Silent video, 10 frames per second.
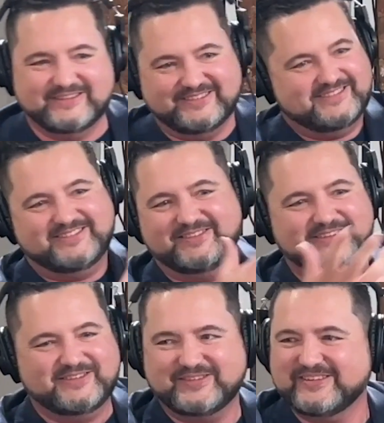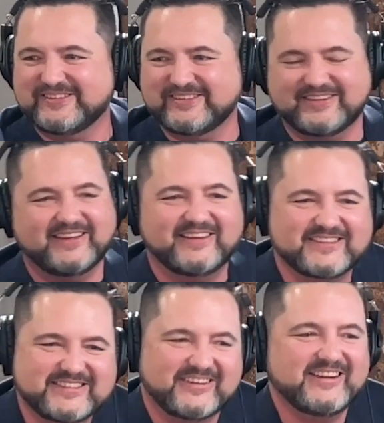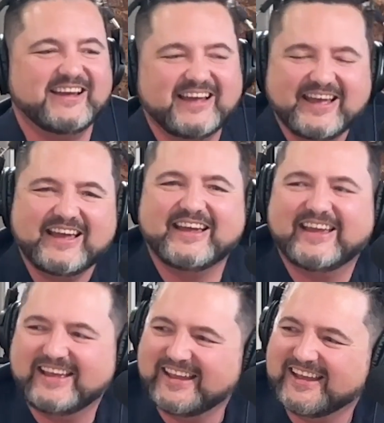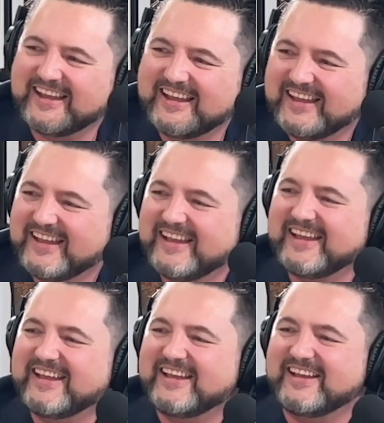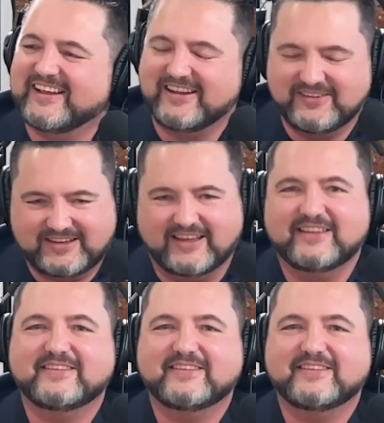Yeah, it's carbon footprint. Lessen your carbon footprint. Okay.